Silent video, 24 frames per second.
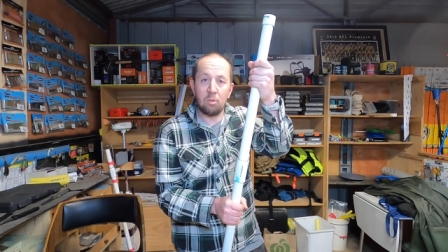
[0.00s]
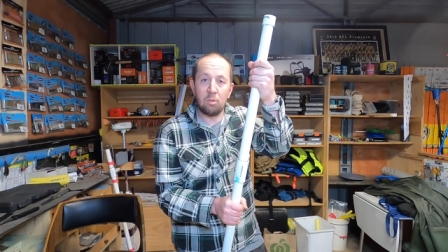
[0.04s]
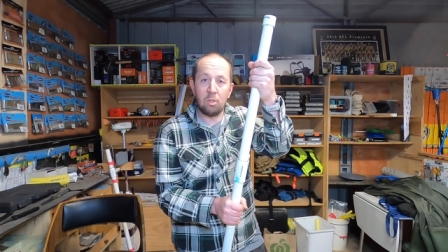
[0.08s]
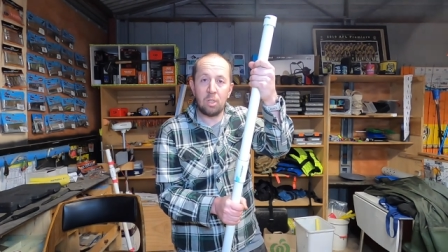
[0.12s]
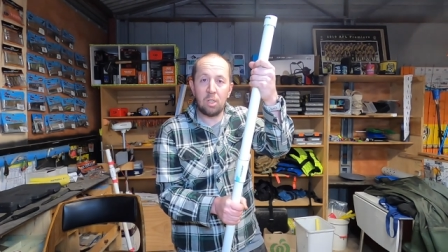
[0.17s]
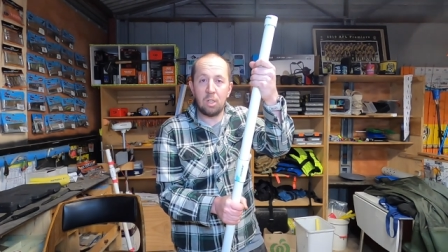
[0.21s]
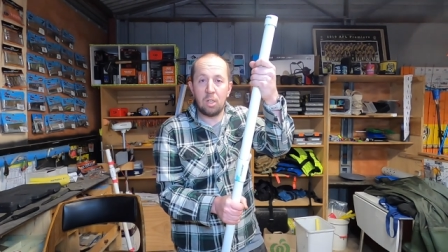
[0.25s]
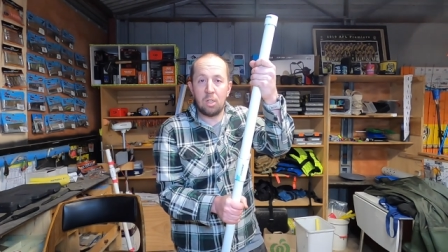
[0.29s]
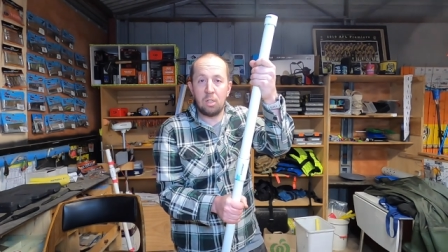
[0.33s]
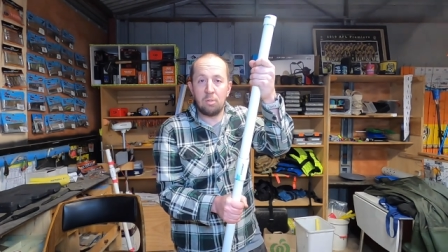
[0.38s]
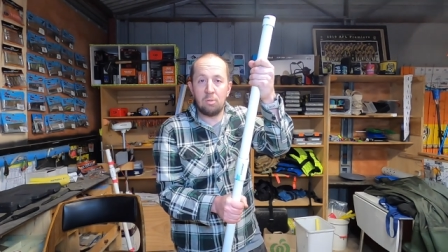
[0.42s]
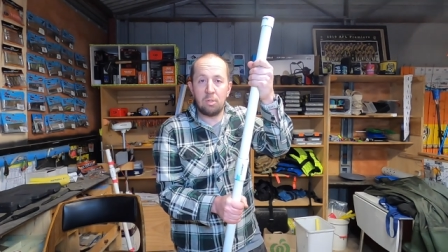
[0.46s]
All you
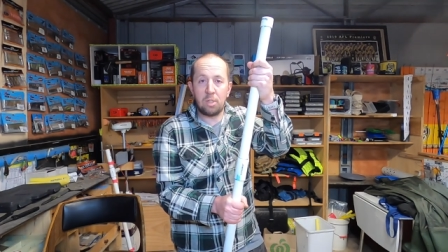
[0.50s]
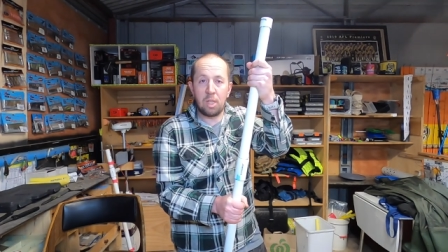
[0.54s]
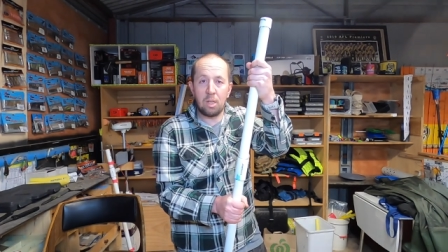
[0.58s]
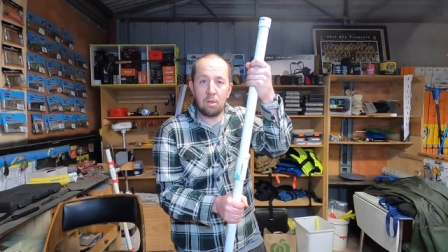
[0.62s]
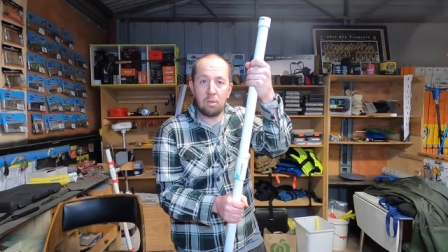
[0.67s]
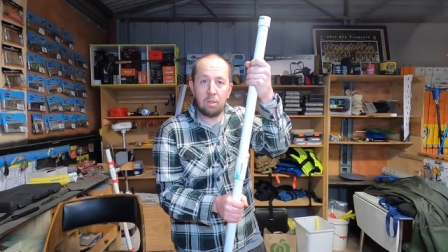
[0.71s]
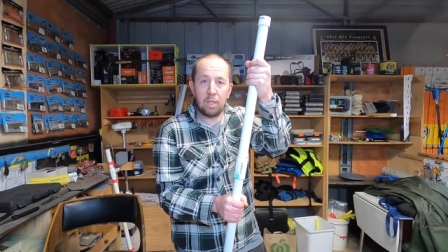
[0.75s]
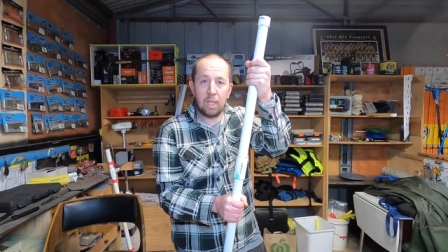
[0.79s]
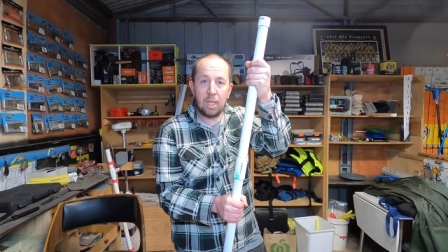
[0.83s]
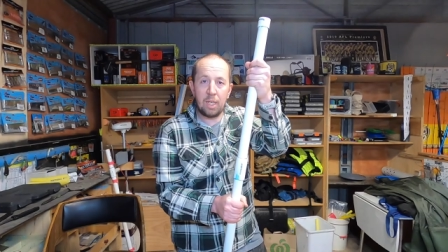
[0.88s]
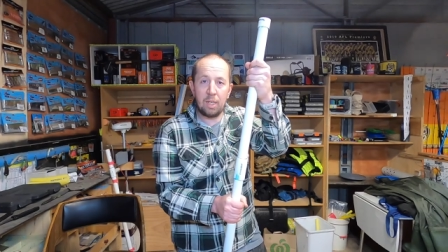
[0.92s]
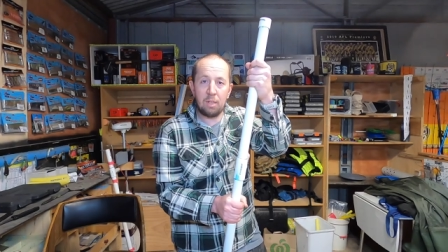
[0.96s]
got to do is go
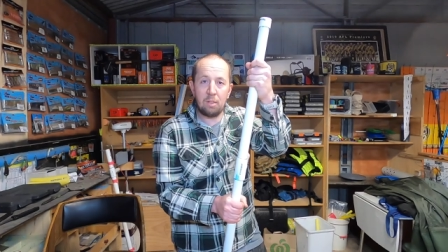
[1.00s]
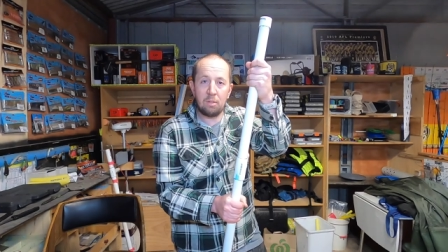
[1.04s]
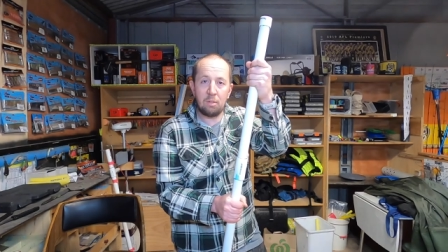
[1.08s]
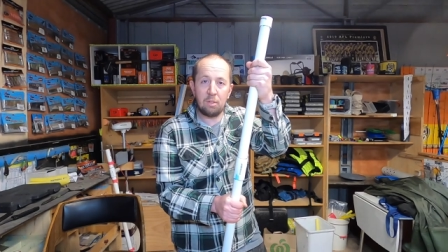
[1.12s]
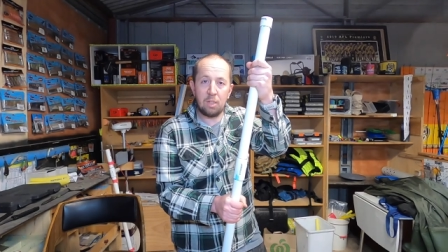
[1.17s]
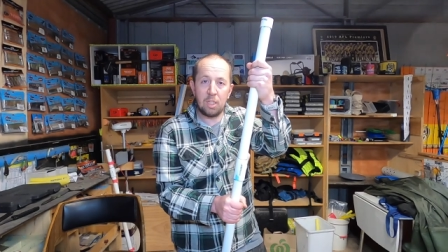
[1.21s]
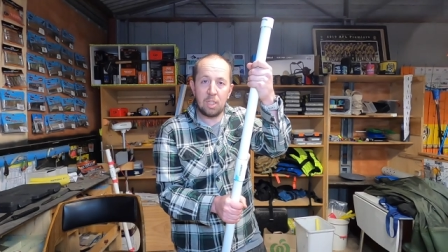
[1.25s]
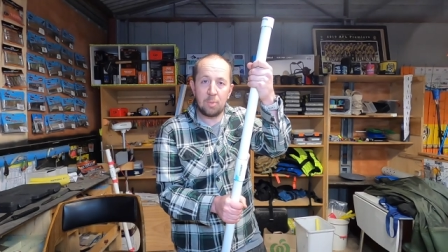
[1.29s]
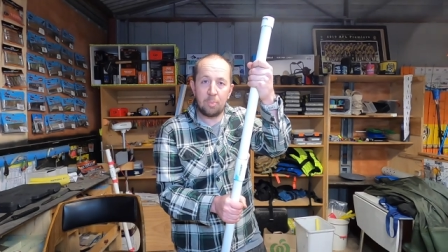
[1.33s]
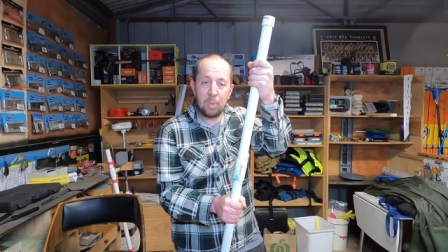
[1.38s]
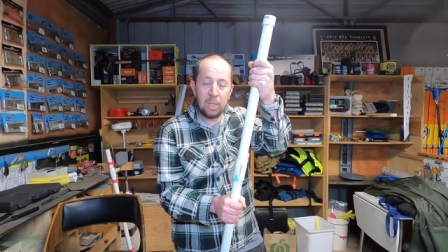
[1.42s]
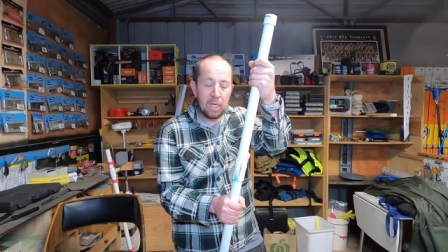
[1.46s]
and get
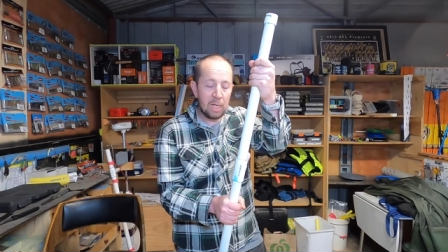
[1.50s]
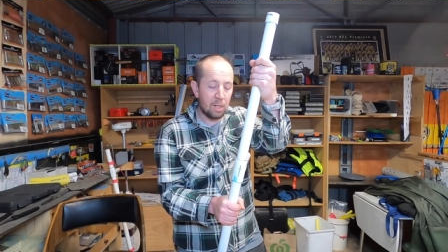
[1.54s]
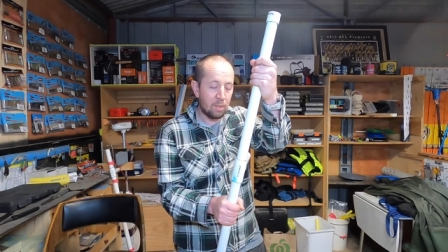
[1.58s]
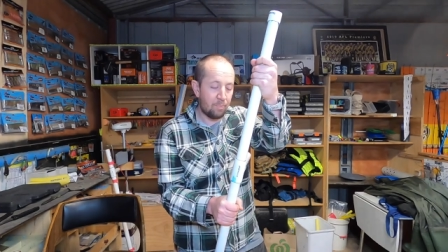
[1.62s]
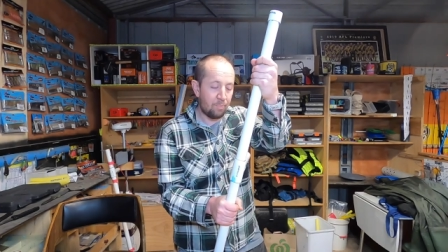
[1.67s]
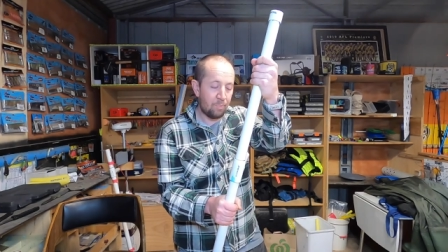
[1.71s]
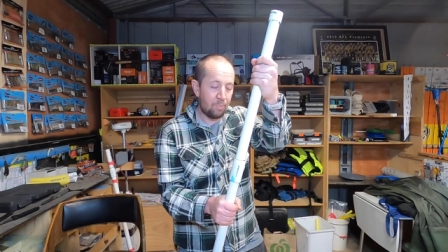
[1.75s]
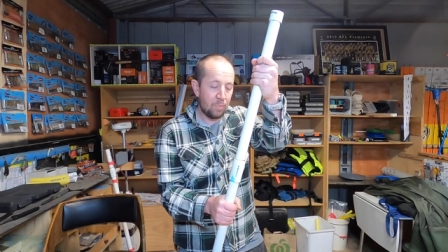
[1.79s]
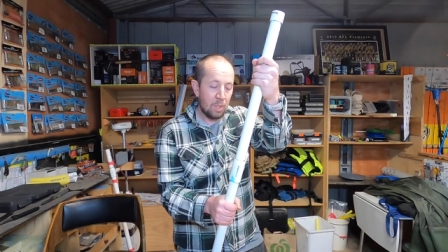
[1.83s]
a spear.